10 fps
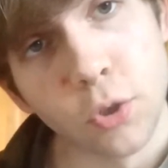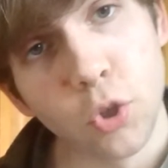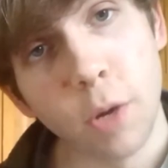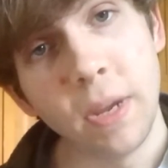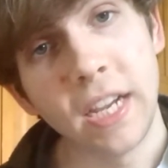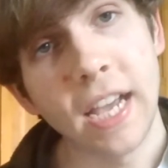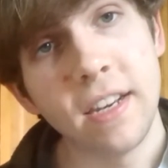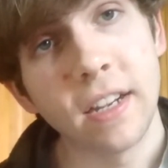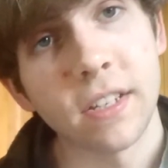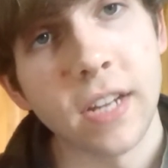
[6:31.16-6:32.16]
join me again
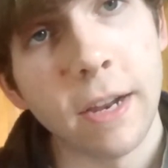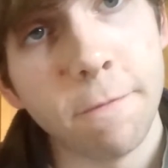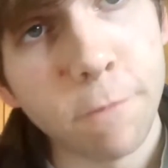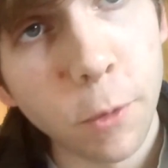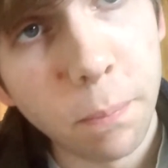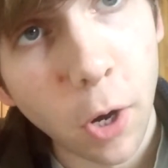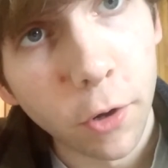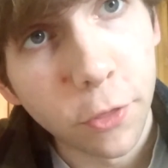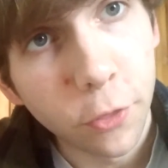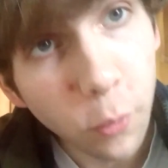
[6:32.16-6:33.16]
next time for part
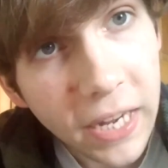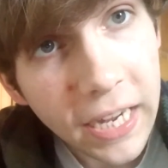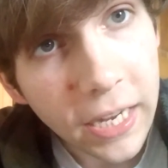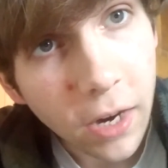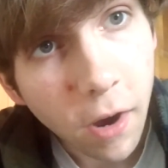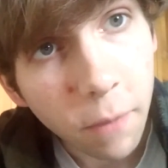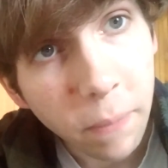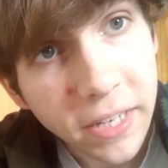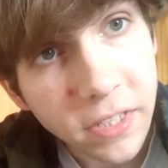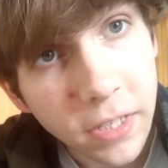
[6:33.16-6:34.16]
3 on
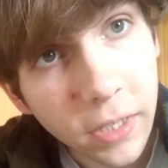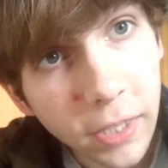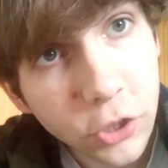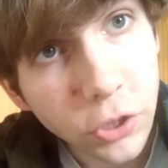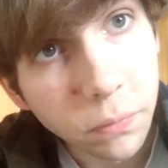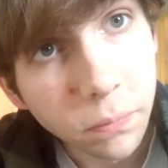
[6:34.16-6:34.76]
my CD collection.